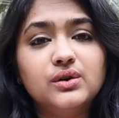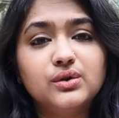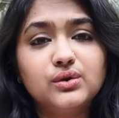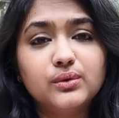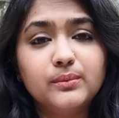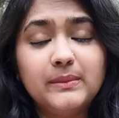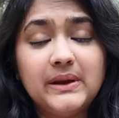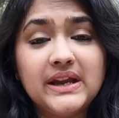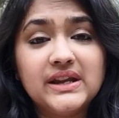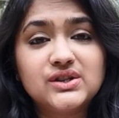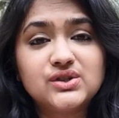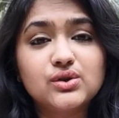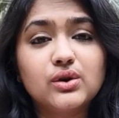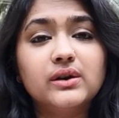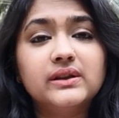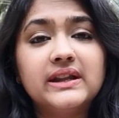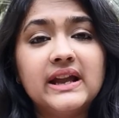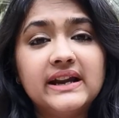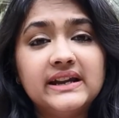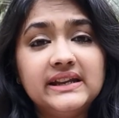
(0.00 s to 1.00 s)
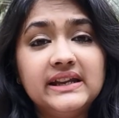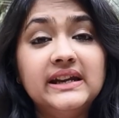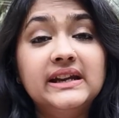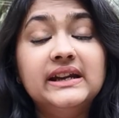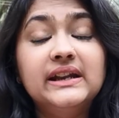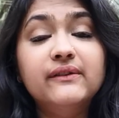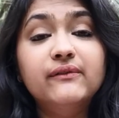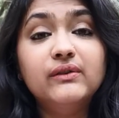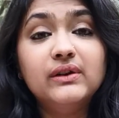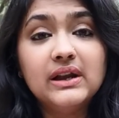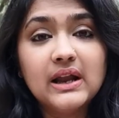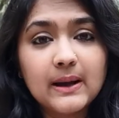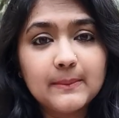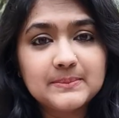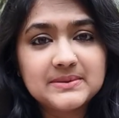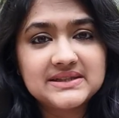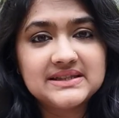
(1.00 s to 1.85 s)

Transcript: to make sure that he develops